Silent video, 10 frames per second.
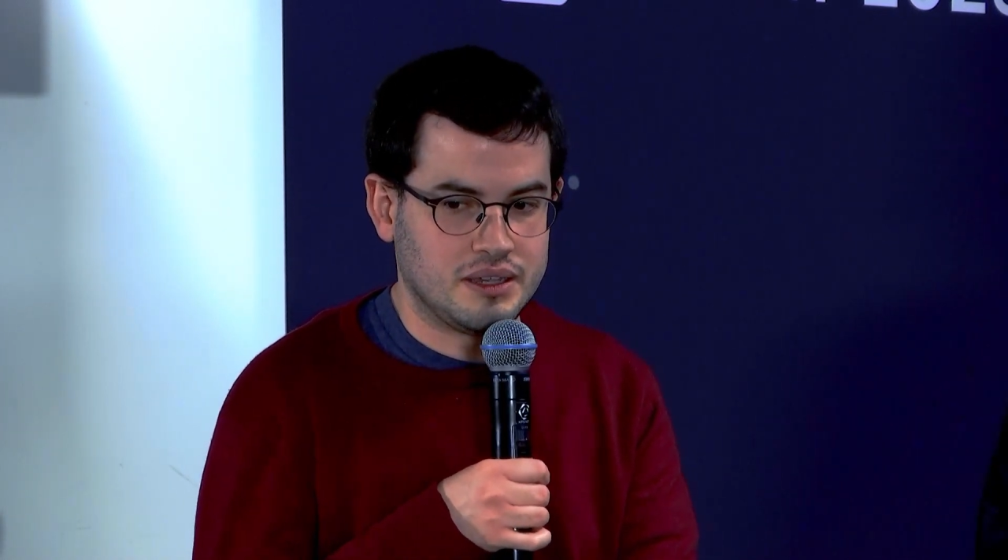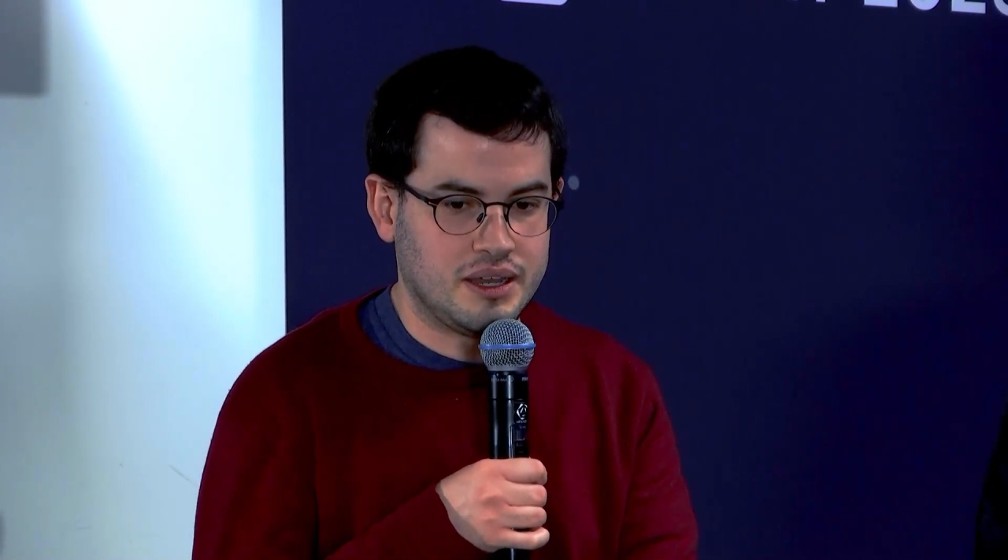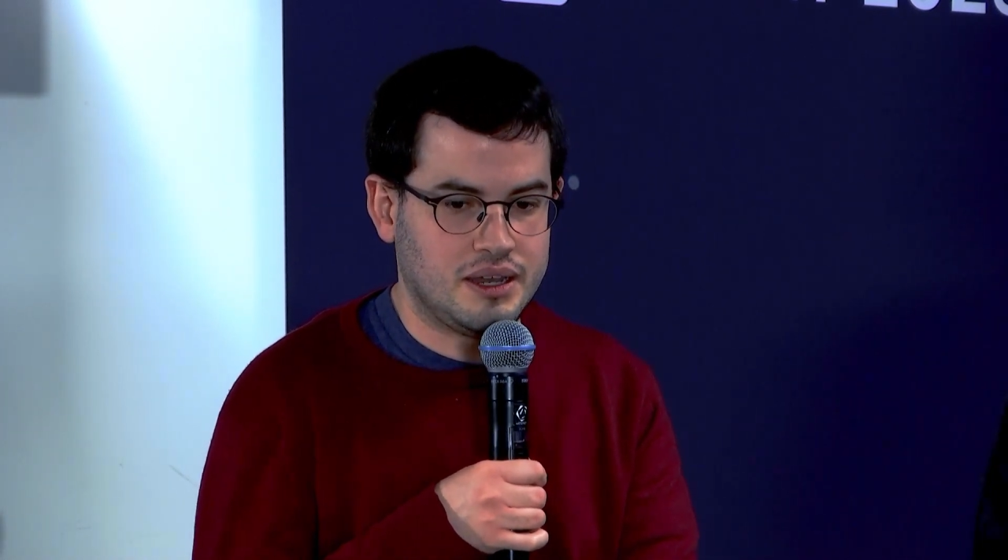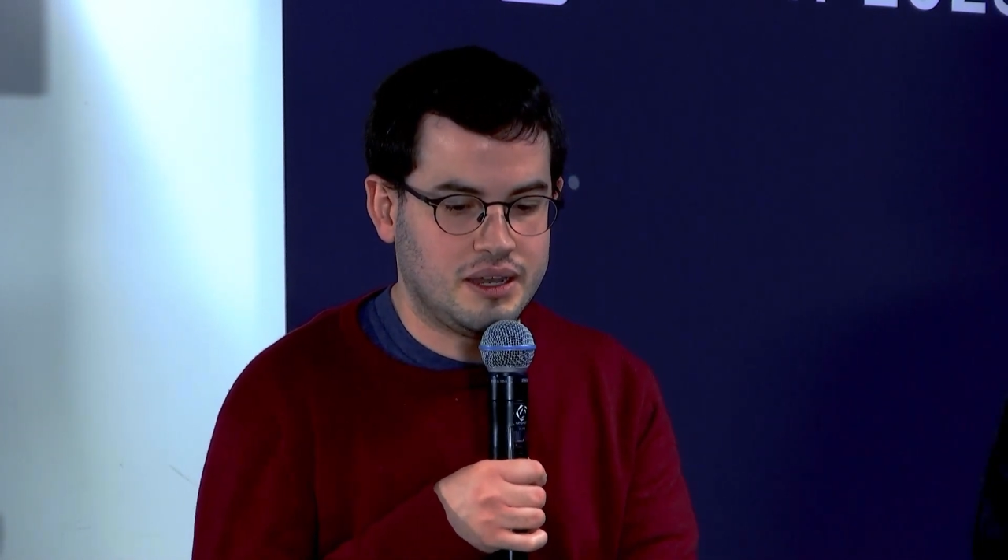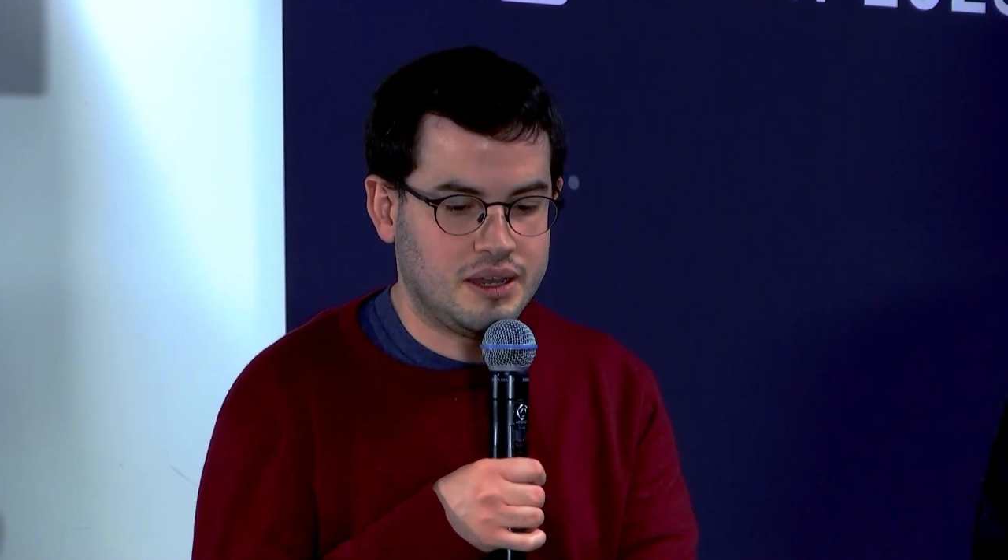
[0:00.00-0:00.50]

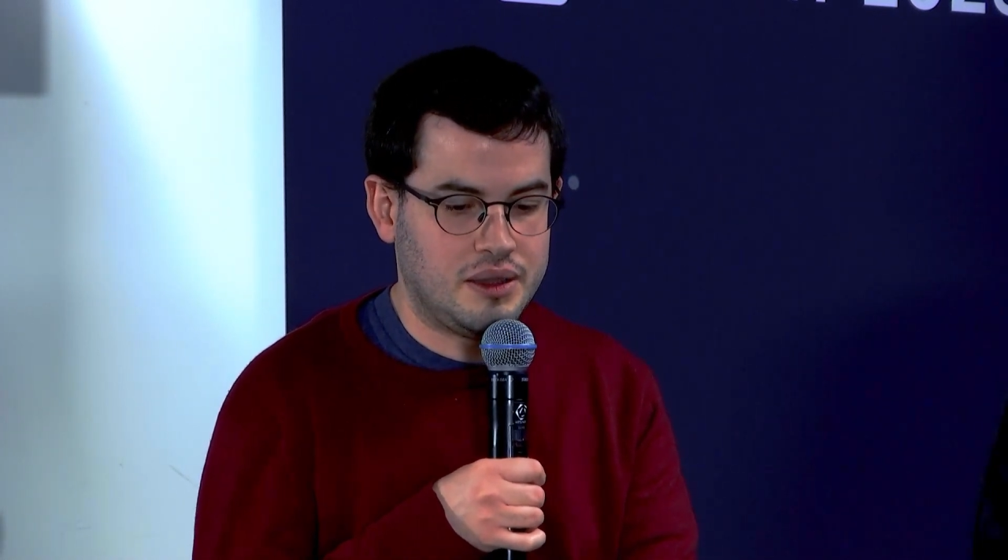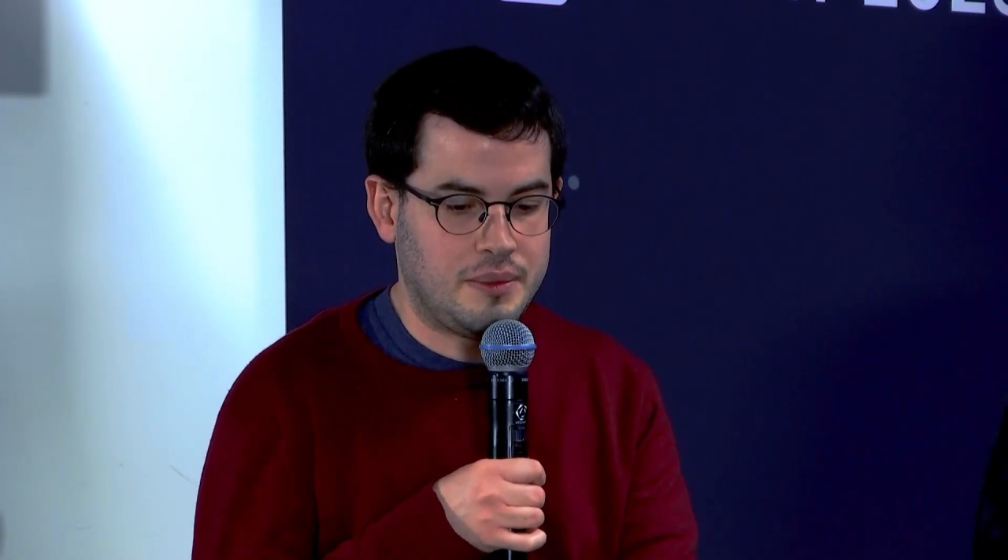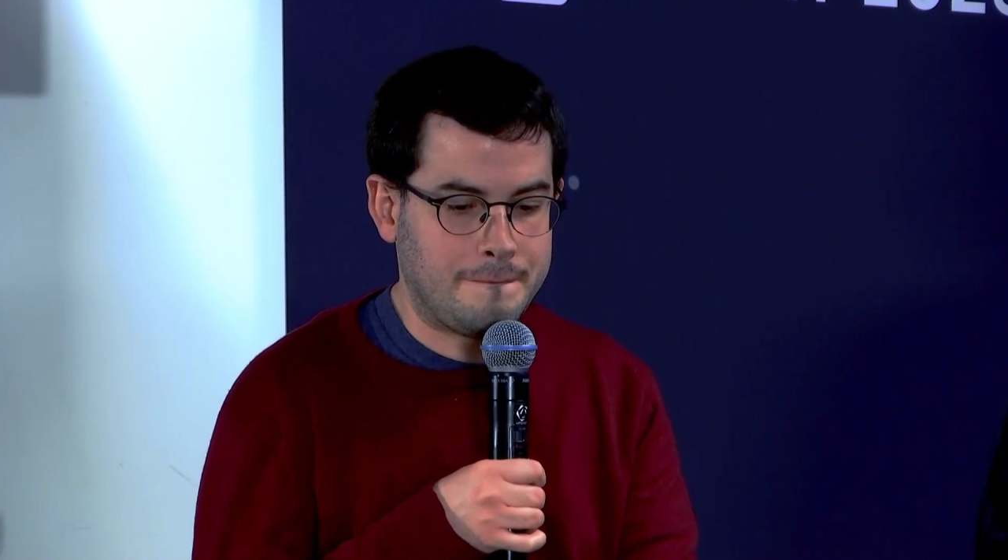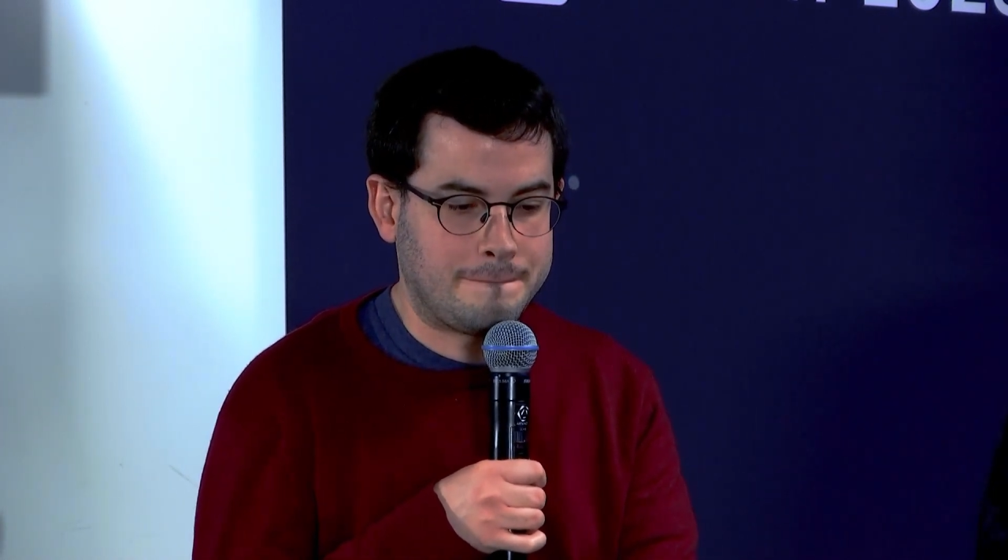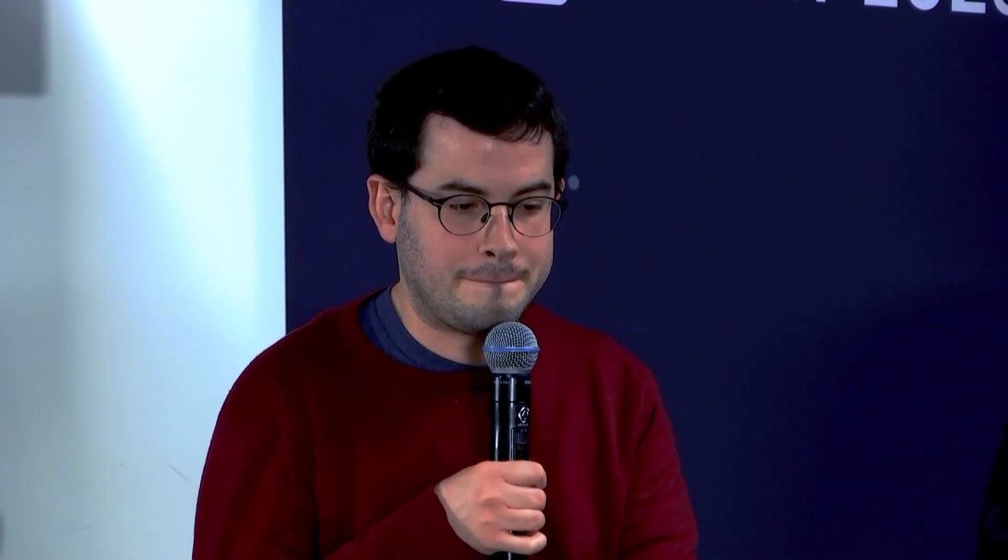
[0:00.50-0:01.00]

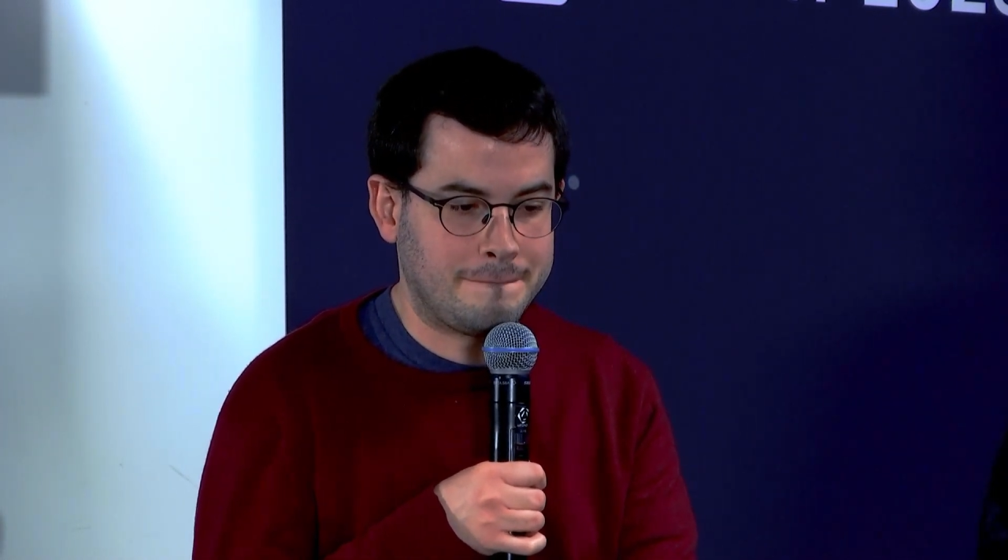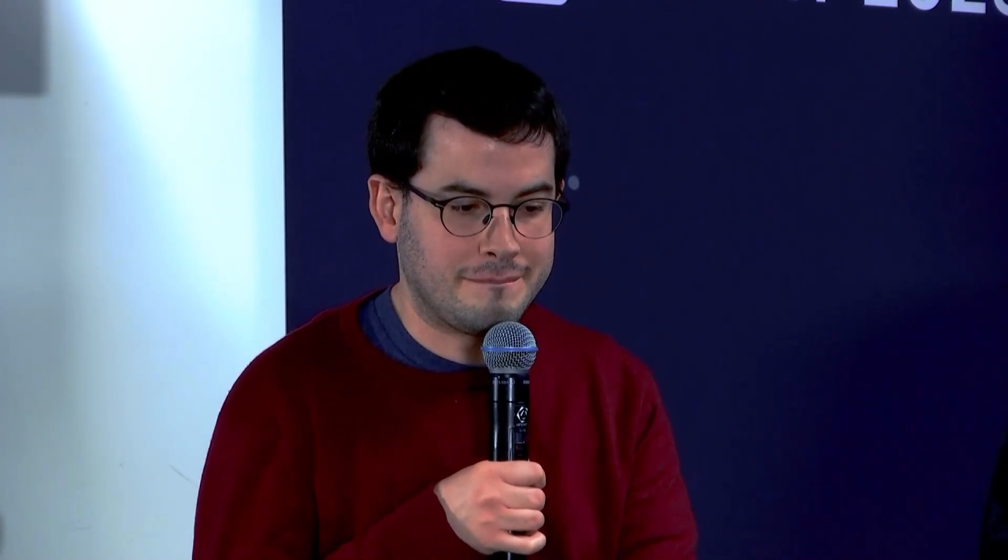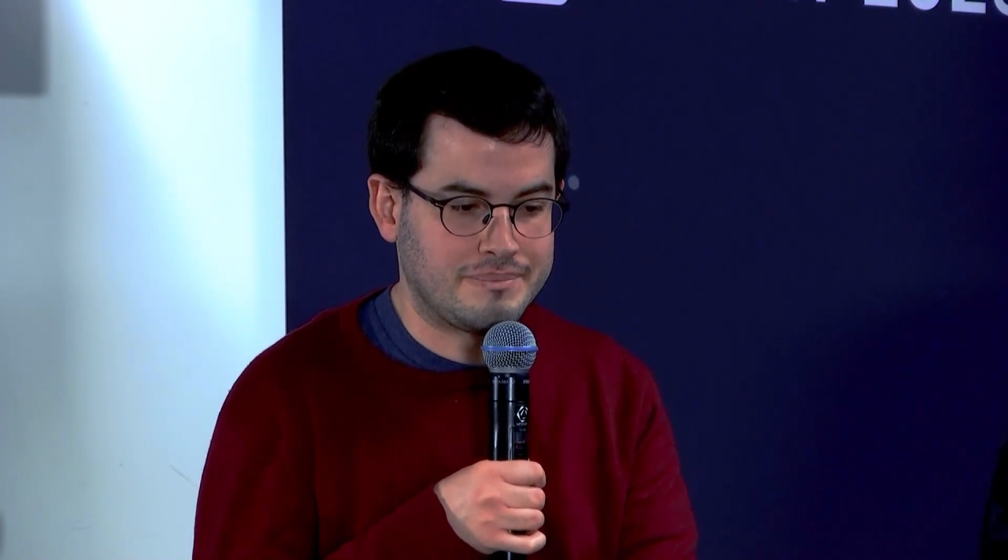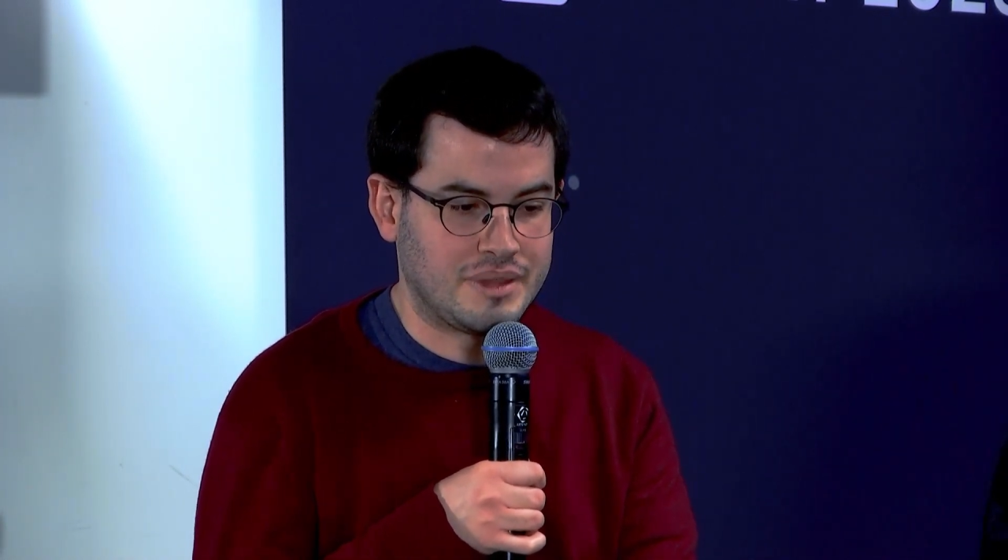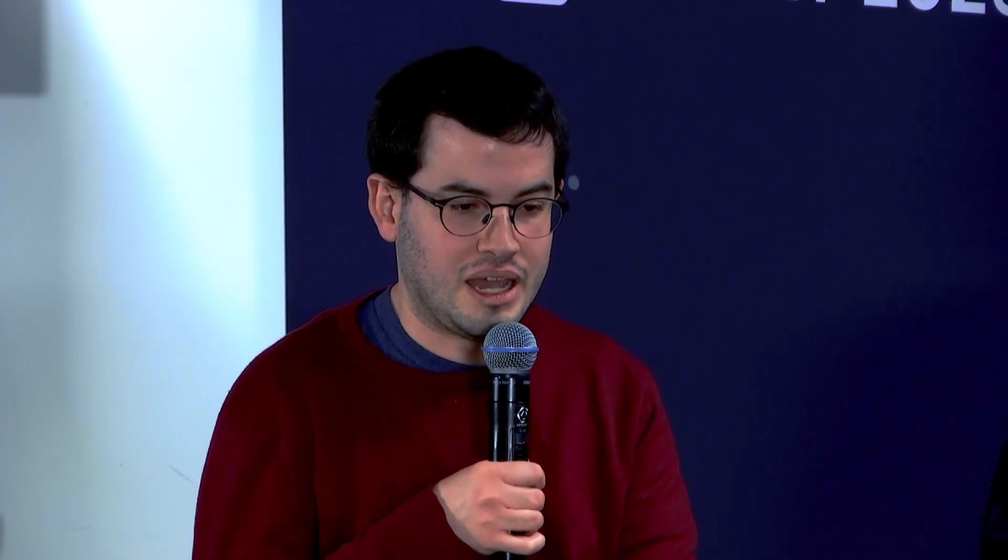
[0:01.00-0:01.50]

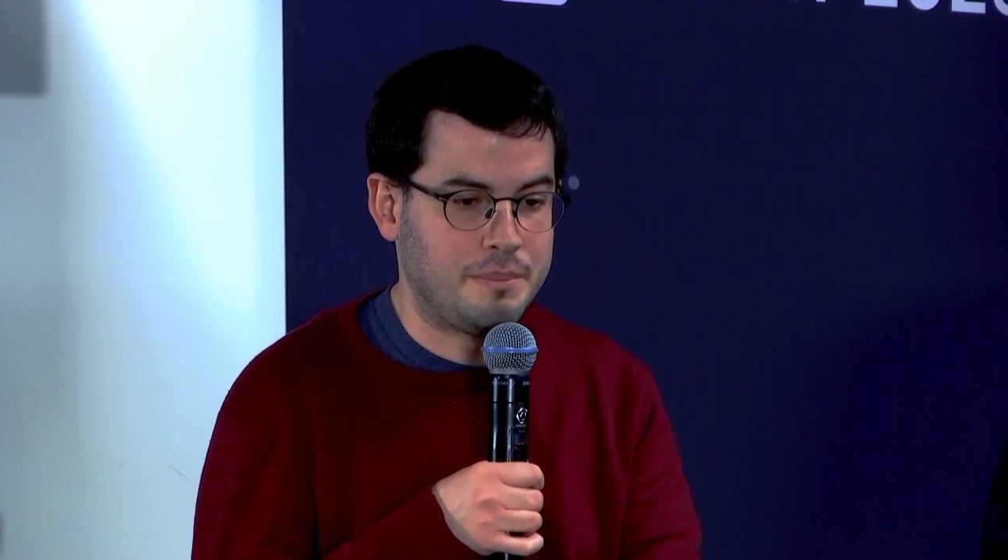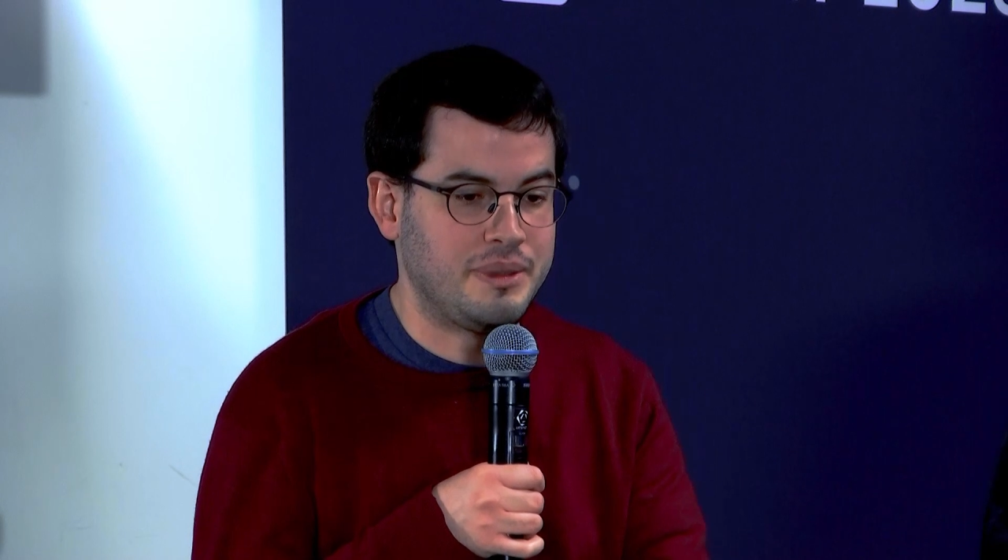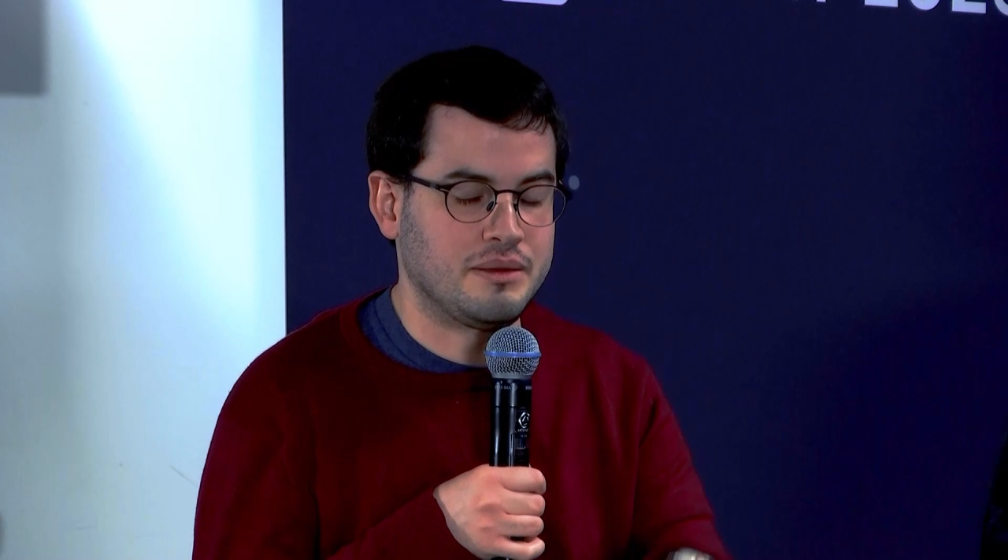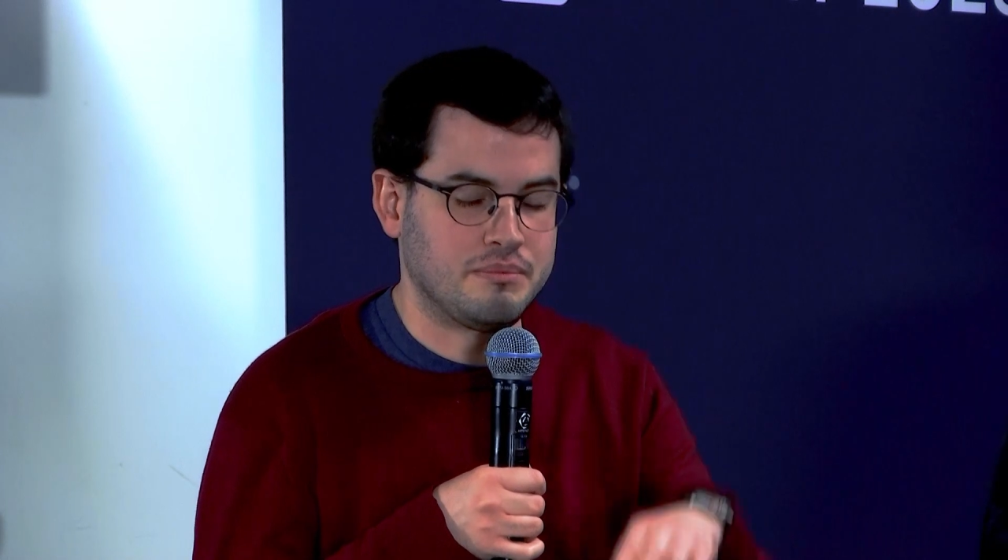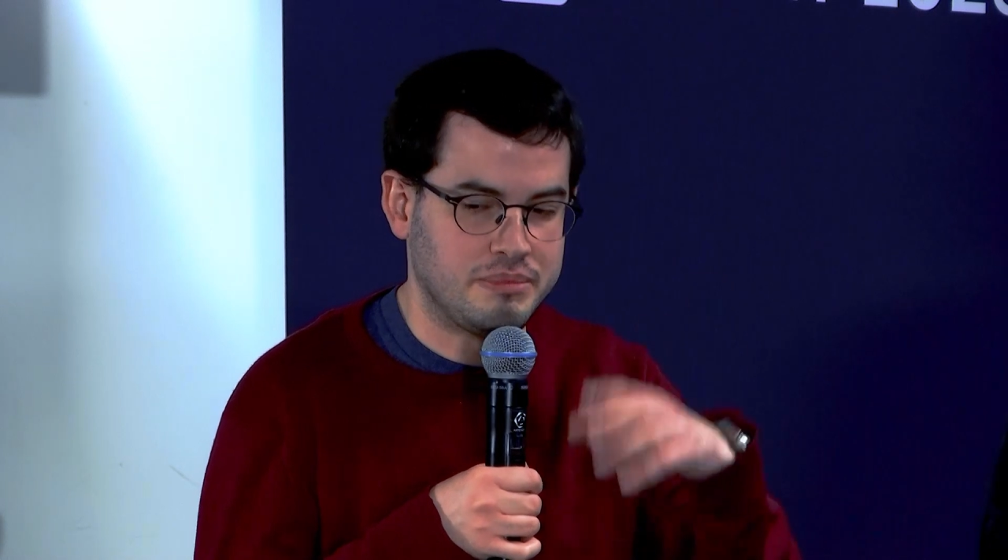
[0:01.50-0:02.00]
I mean,